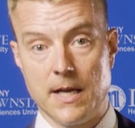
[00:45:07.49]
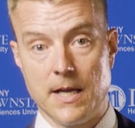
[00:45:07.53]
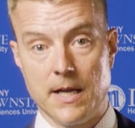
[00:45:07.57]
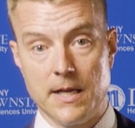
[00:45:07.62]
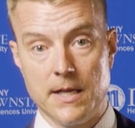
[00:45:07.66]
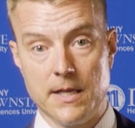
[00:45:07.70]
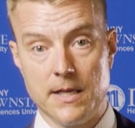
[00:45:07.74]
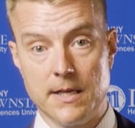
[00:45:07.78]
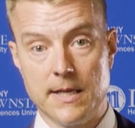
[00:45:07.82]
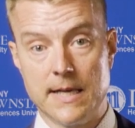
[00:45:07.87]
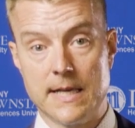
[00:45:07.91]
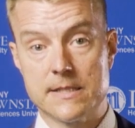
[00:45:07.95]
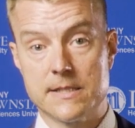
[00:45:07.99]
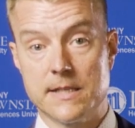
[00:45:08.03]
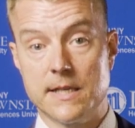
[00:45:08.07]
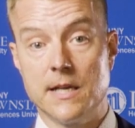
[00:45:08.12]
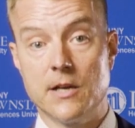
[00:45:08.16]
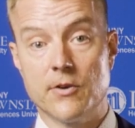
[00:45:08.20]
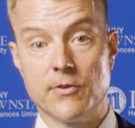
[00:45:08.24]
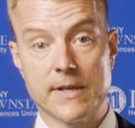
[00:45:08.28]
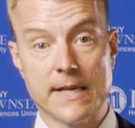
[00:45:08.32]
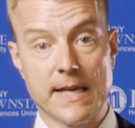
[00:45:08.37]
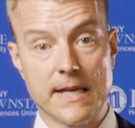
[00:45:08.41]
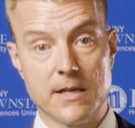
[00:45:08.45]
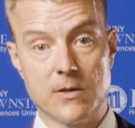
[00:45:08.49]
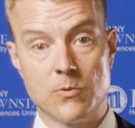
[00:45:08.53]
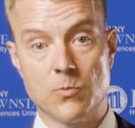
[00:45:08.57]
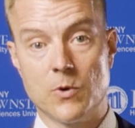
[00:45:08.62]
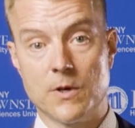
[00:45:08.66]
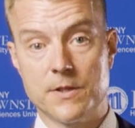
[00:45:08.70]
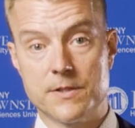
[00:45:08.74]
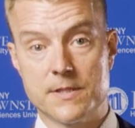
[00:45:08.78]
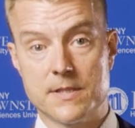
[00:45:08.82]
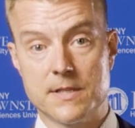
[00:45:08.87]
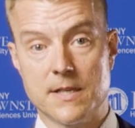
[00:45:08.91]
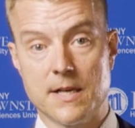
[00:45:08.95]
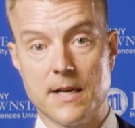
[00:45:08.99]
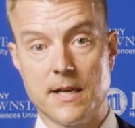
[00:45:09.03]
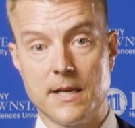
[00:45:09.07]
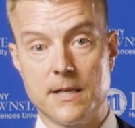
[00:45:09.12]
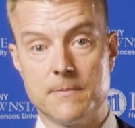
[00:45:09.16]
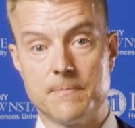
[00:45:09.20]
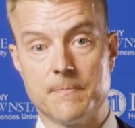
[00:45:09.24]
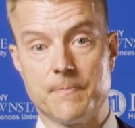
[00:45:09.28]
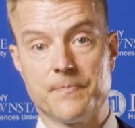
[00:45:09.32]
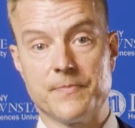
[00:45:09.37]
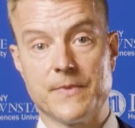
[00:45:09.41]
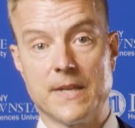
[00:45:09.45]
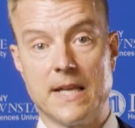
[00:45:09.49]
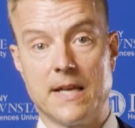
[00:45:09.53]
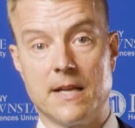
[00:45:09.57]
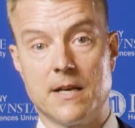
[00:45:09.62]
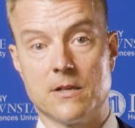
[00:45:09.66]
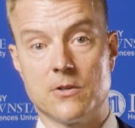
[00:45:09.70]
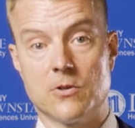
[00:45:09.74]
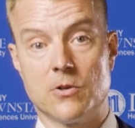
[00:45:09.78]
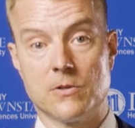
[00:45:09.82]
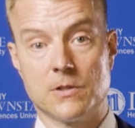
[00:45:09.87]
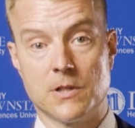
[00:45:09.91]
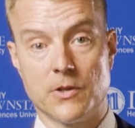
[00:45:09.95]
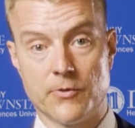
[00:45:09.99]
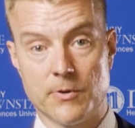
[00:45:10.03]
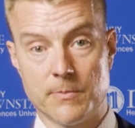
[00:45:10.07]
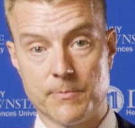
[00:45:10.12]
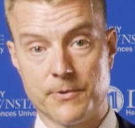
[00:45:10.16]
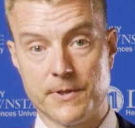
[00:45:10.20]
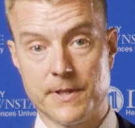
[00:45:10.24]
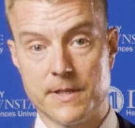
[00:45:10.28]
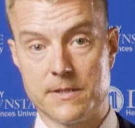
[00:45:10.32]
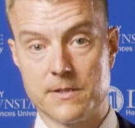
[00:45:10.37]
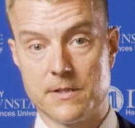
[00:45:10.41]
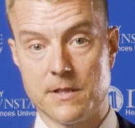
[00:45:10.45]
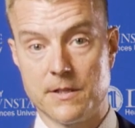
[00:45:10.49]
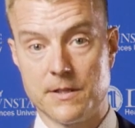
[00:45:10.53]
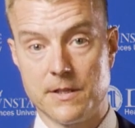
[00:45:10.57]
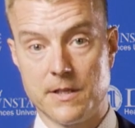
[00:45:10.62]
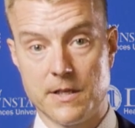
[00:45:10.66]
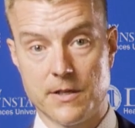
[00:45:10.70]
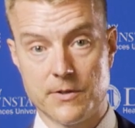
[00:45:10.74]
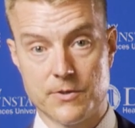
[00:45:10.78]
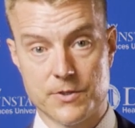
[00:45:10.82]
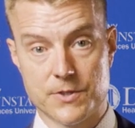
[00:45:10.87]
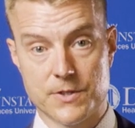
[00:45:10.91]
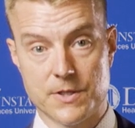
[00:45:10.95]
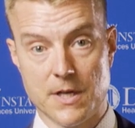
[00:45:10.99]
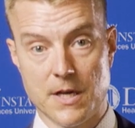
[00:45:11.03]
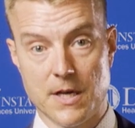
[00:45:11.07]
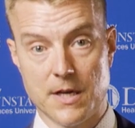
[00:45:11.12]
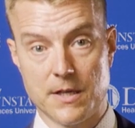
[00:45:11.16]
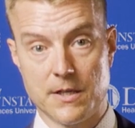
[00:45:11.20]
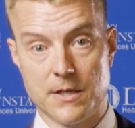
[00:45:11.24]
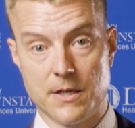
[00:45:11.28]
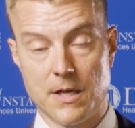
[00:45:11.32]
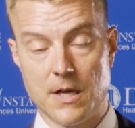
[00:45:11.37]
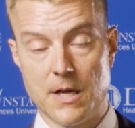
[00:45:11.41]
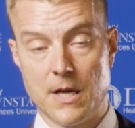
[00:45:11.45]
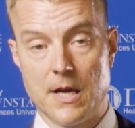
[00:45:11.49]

He has a hearing aid on one side and a cochlear implant on the other side.